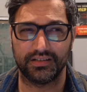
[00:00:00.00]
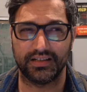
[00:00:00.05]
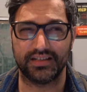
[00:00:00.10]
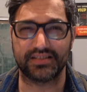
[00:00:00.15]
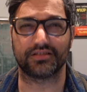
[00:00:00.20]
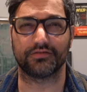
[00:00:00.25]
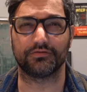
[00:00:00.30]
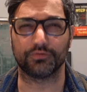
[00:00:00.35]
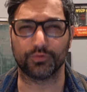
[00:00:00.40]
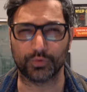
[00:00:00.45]
It's
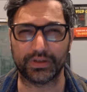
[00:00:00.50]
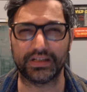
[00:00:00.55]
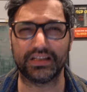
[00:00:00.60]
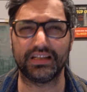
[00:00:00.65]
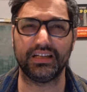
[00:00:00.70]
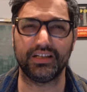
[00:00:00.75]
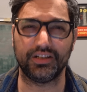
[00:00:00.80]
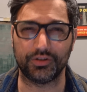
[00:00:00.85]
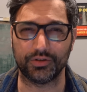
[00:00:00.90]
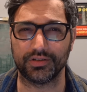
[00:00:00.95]
a
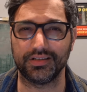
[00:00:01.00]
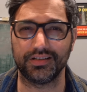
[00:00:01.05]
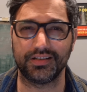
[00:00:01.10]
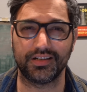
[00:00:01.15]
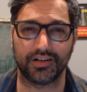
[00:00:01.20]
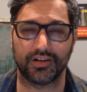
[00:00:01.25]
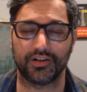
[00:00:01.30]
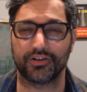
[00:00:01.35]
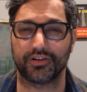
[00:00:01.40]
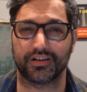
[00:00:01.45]
really good
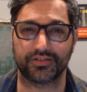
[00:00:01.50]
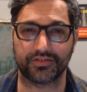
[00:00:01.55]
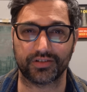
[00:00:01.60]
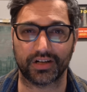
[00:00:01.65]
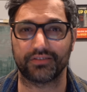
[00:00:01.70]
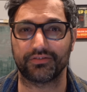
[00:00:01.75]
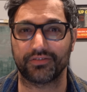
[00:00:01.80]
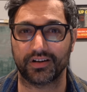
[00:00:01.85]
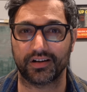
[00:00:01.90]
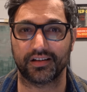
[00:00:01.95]
car to
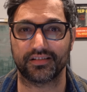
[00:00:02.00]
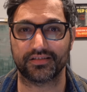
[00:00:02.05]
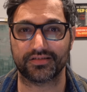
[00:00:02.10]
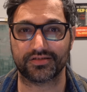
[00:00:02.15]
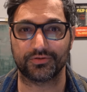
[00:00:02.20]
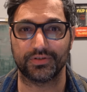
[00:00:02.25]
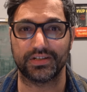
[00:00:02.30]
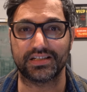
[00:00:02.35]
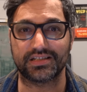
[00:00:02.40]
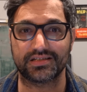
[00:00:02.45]
drive around on the
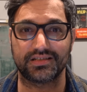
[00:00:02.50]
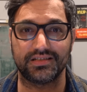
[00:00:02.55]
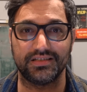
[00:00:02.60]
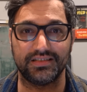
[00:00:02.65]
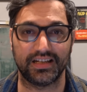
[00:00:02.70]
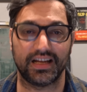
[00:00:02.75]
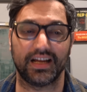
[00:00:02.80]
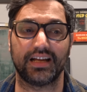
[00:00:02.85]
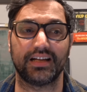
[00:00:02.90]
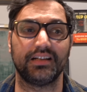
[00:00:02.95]
streets
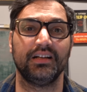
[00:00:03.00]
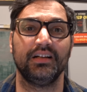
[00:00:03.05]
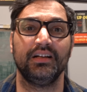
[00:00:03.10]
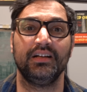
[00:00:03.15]
today.